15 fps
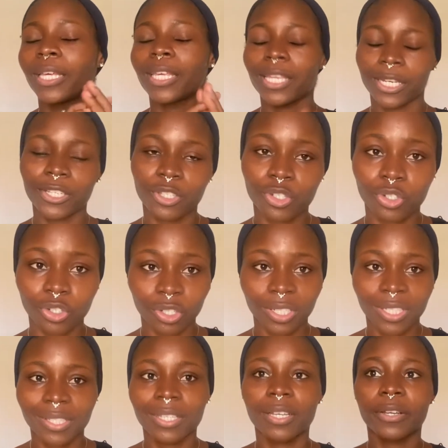it is
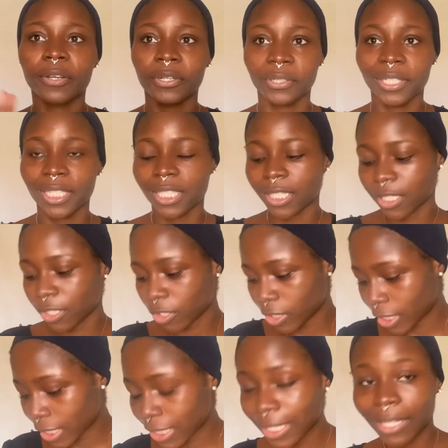just crazy
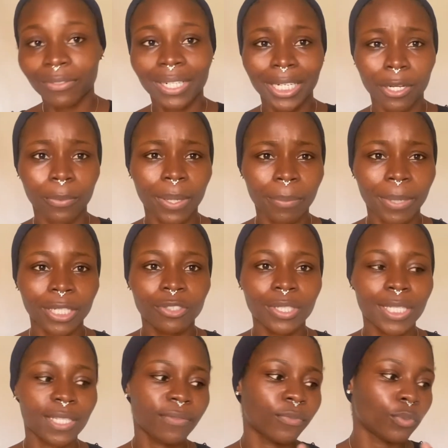honestly and right now my battery
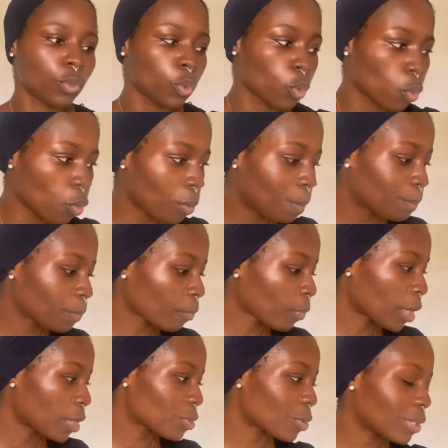is even low
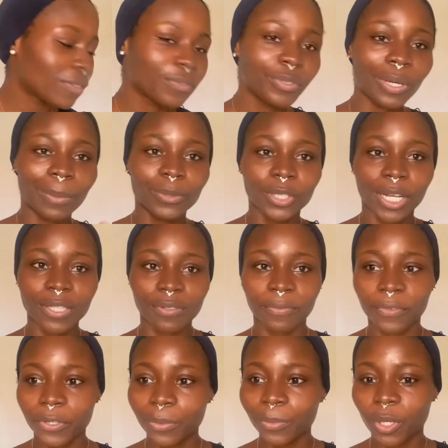so even though i'm trying to
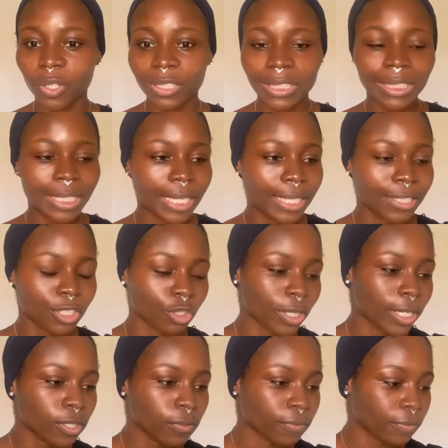film content
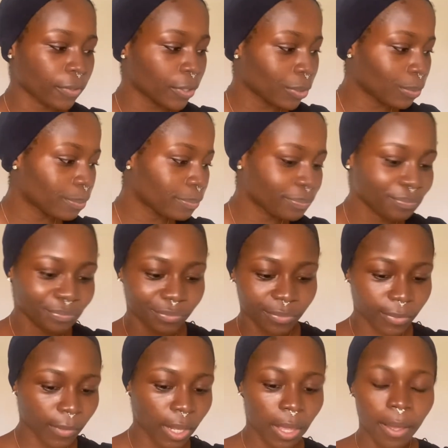trying to film
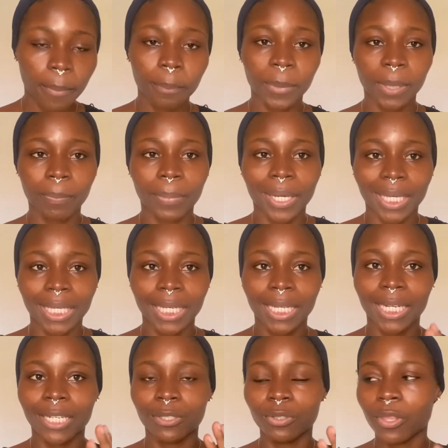me
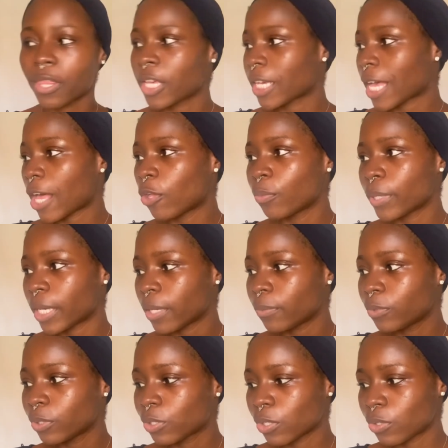packing i don't think i'll be
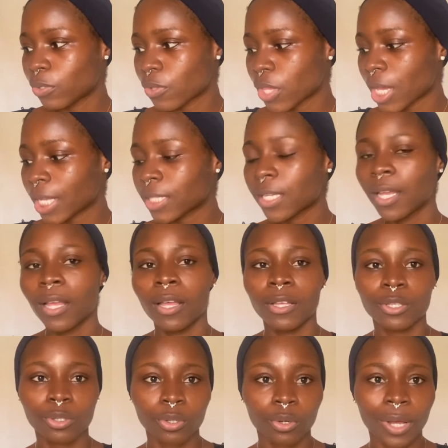able to do that
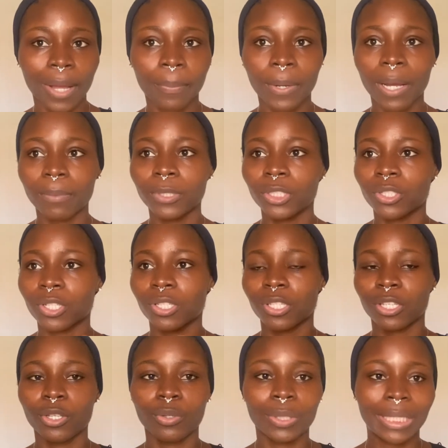so i'll probably just
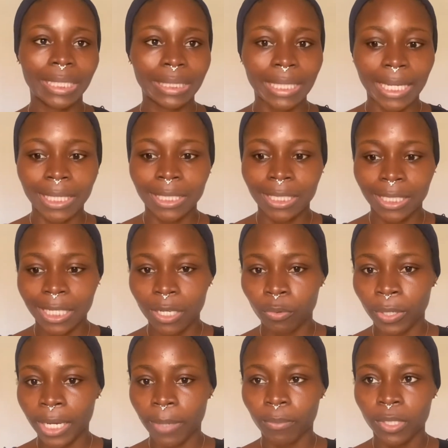see you later in the day
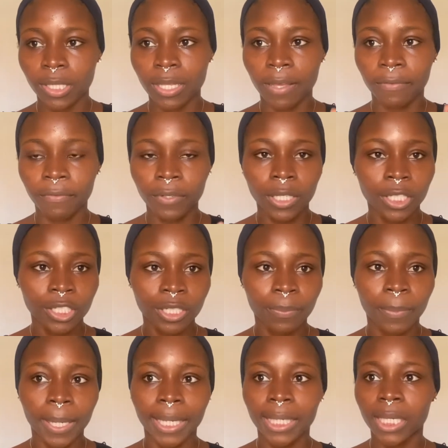when i must have finished
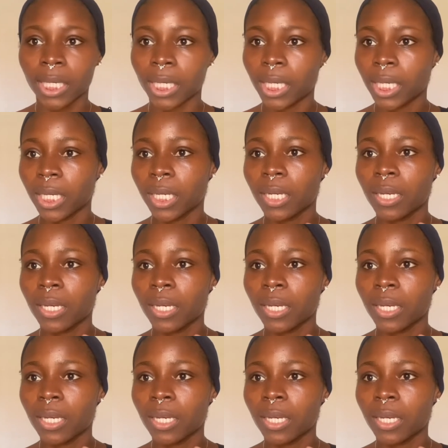packing